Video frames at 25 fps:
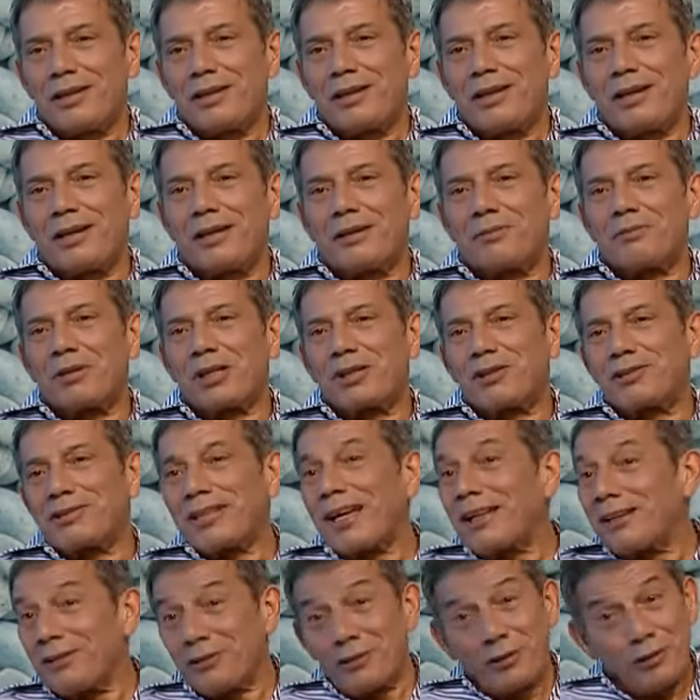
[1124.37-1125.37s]
Uh, because
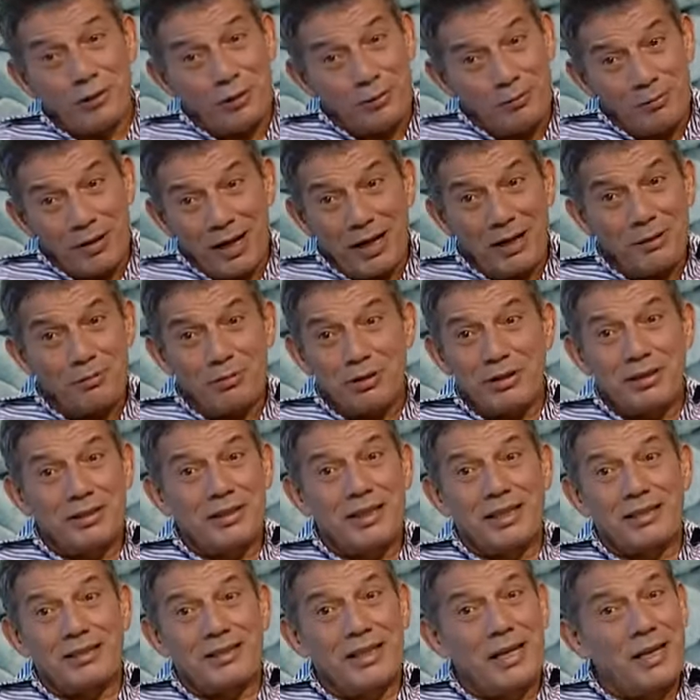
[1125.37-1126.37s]
I didn't know the Bible in
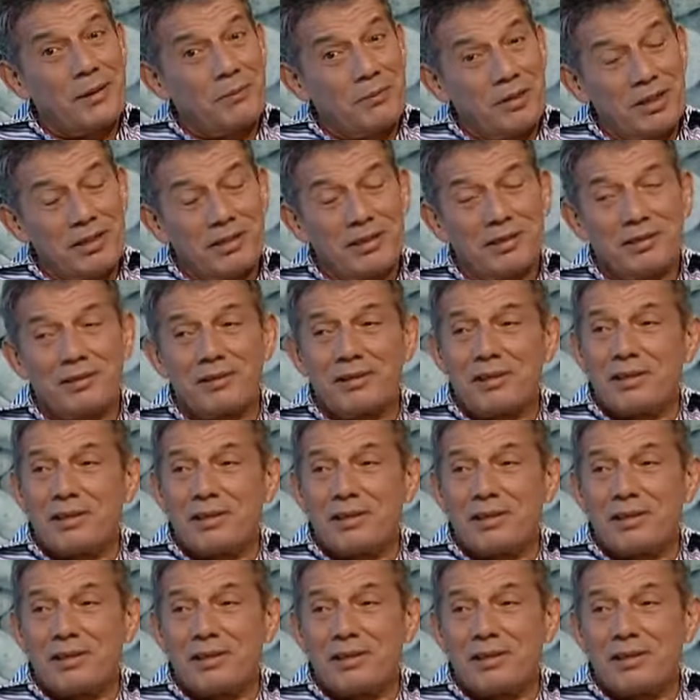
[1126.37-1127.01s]
that time either.